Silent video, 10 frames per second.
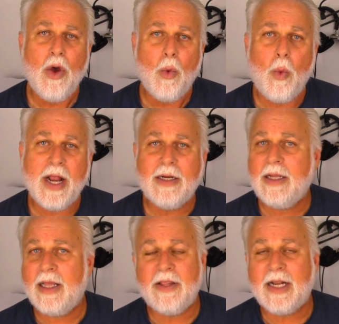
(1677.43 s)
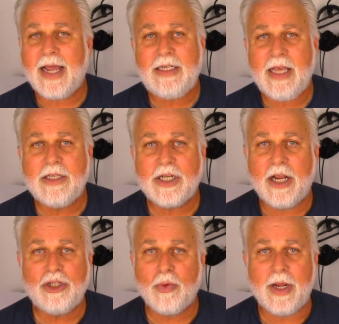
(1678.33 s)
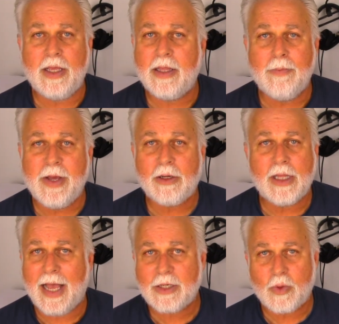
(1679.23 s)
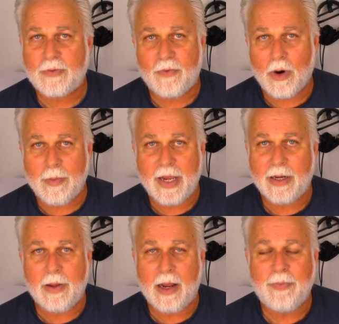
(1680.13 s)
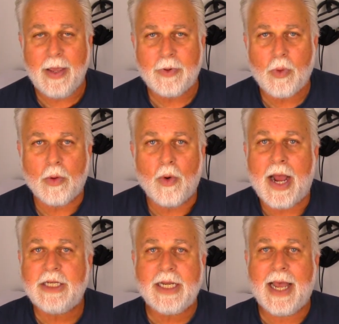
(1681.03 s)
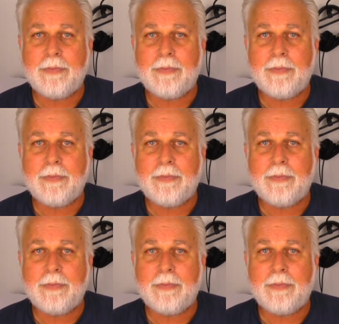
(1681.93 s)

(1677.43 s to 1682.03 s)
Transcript: When in the 19th century, the middle class was forming and people were rising up